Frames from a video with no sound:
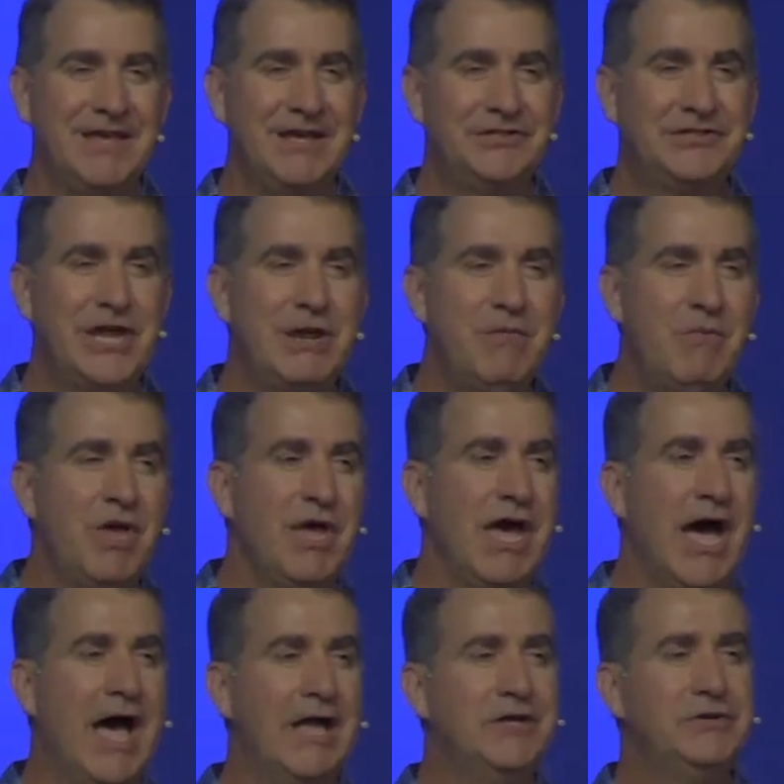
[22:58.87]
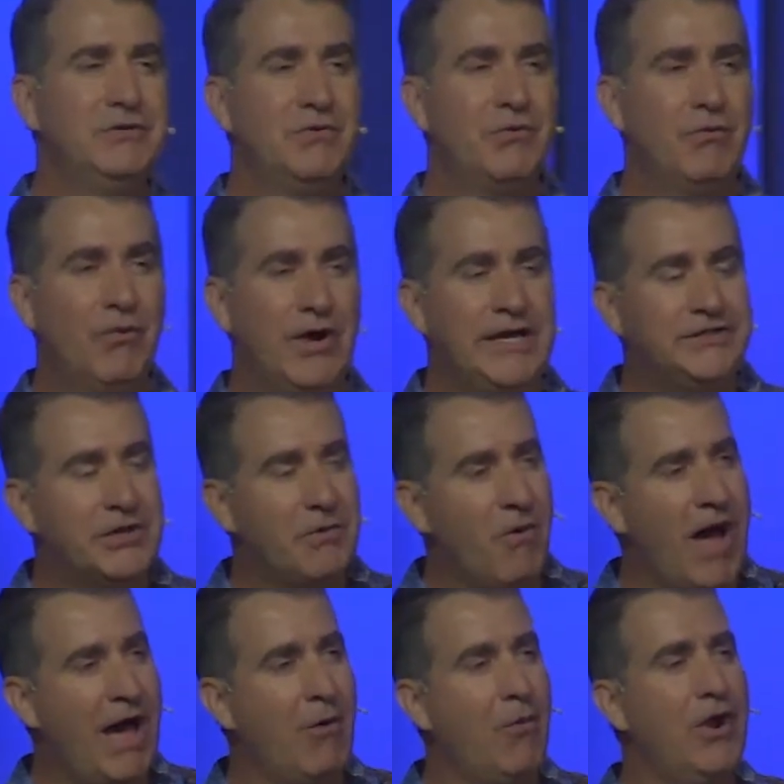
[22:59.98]
You see, uh, the reason
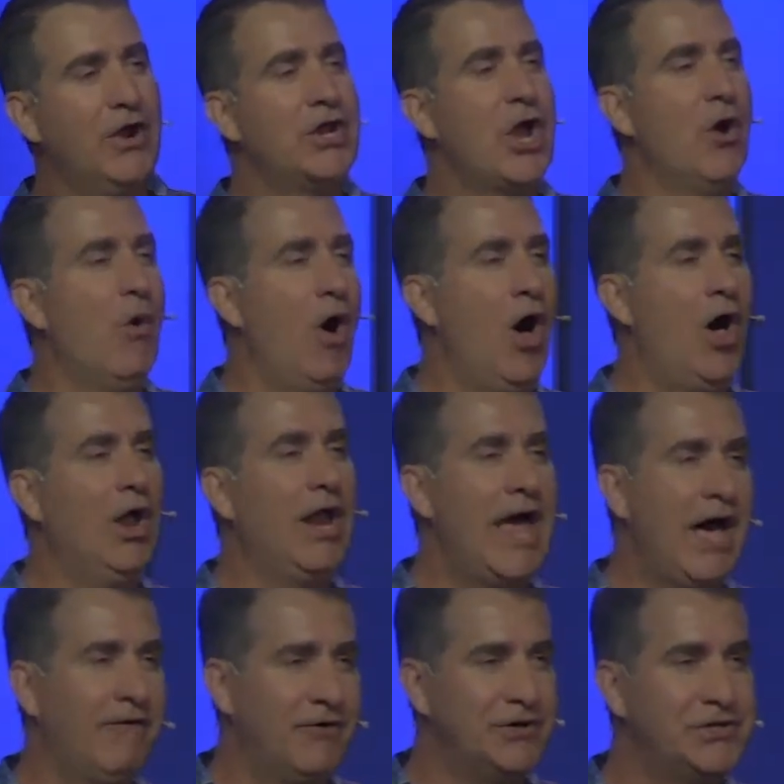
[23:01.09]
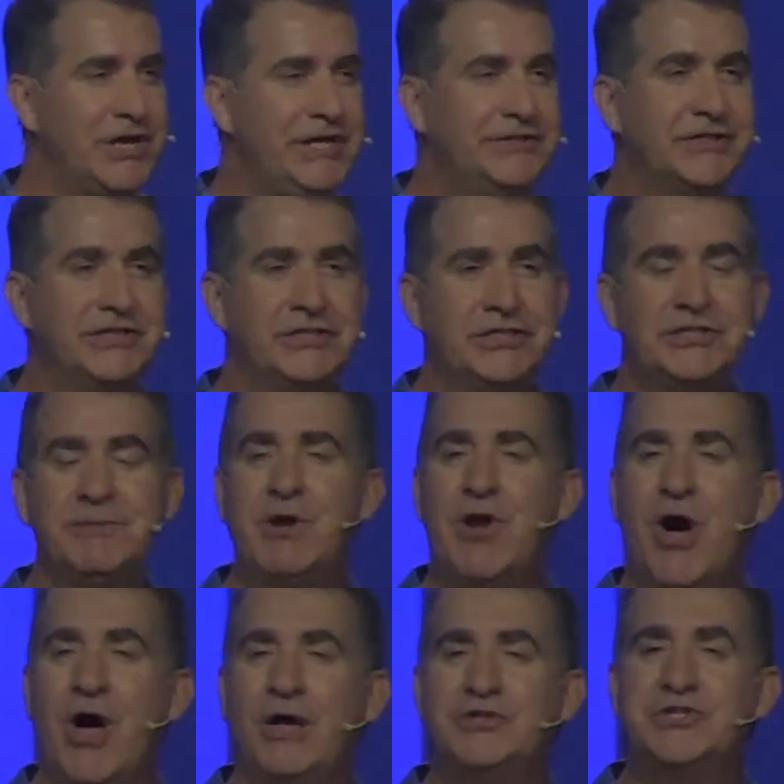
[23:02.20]
why we're to go all out for Jesus is
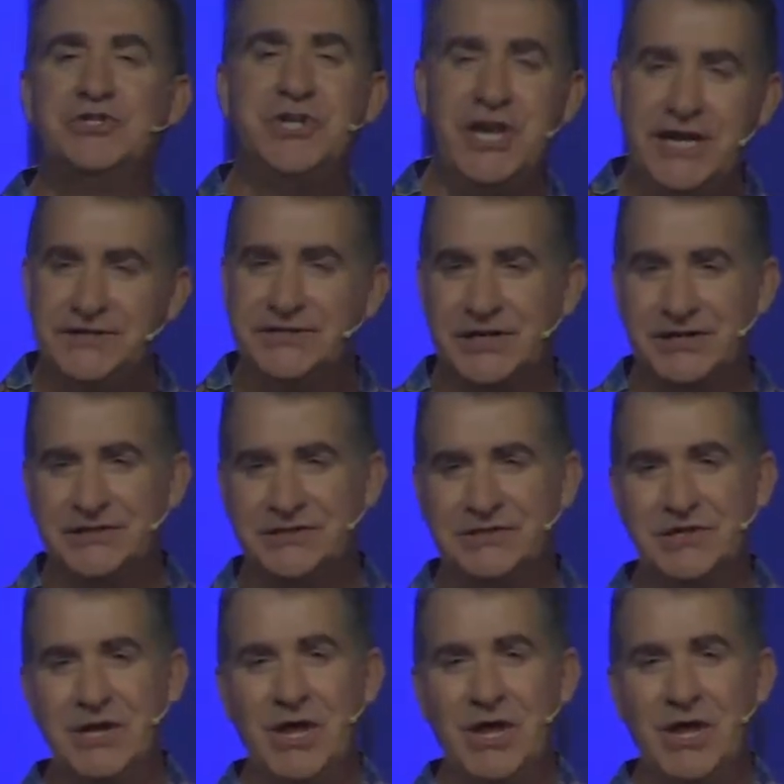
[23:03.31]
because Jesus